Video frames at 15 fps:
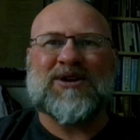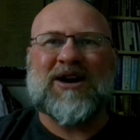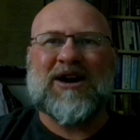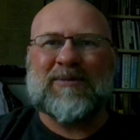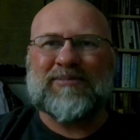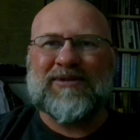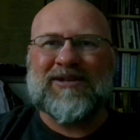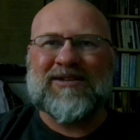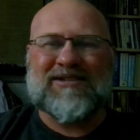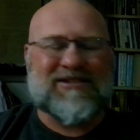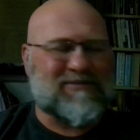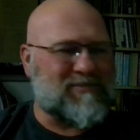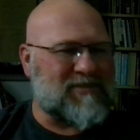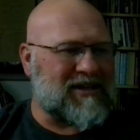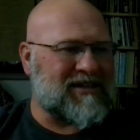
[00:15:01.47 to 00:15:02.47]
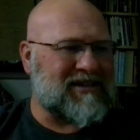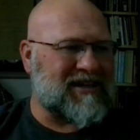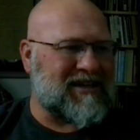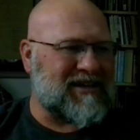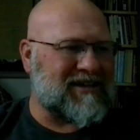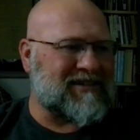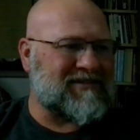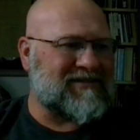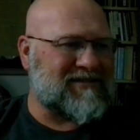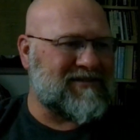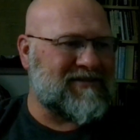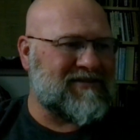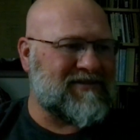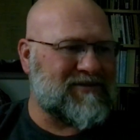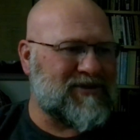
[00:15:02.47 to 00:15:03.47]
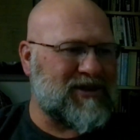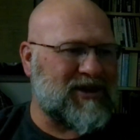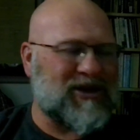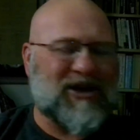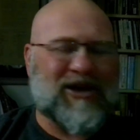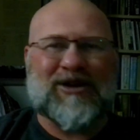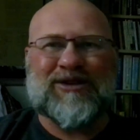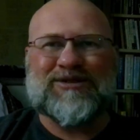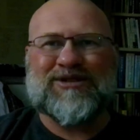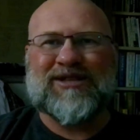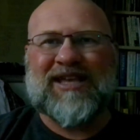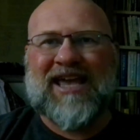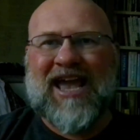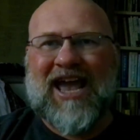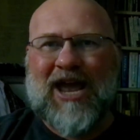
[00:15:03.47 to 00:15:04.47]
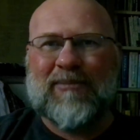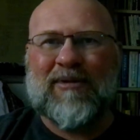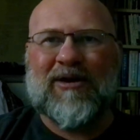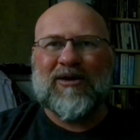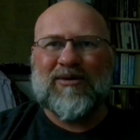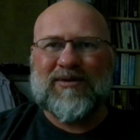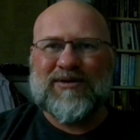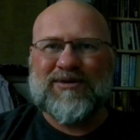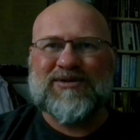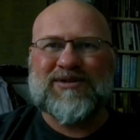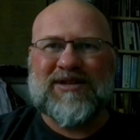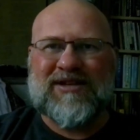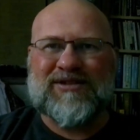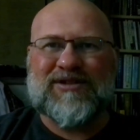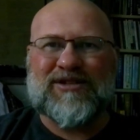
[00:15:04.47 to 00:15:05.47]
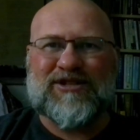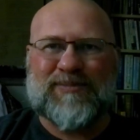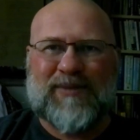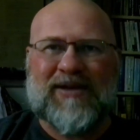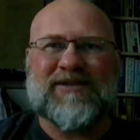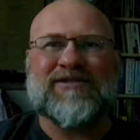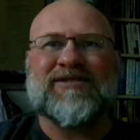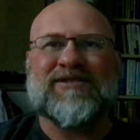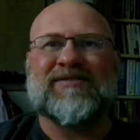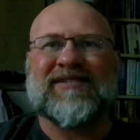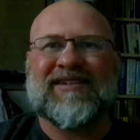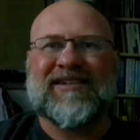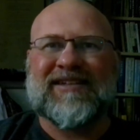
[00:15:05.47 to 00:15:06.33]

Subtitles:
optics, but the guns and the ammo is expensive.